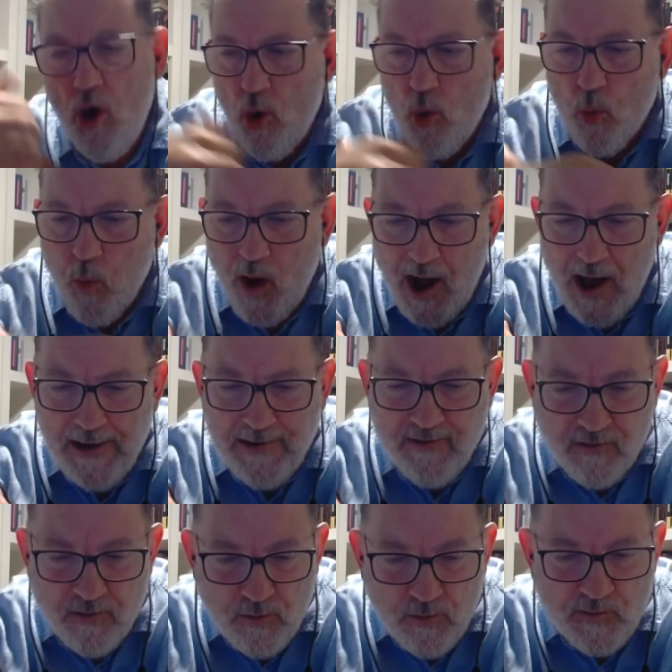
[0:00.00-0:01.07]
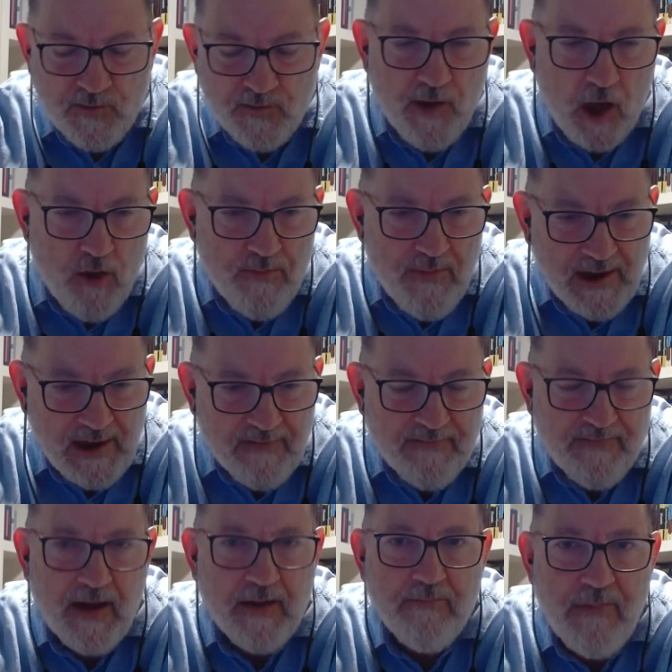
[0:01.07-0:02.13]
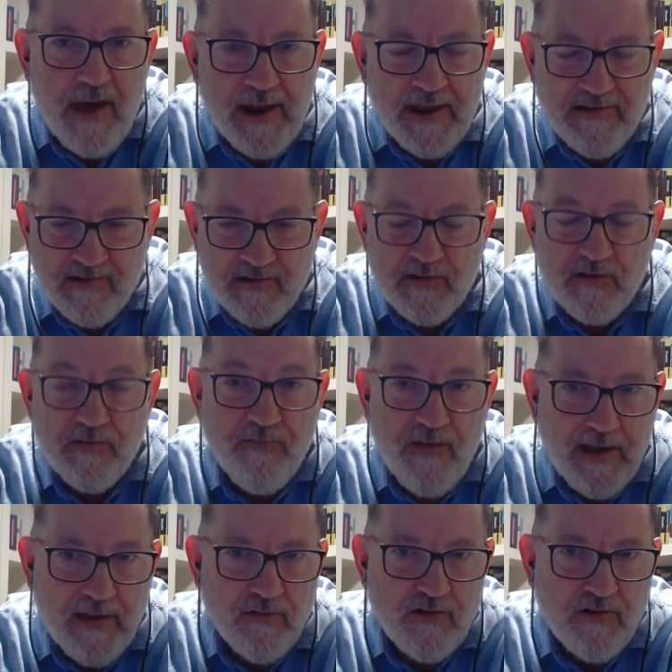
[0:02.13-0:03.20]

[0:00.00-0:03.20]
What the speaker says: Why do so many fund managers fail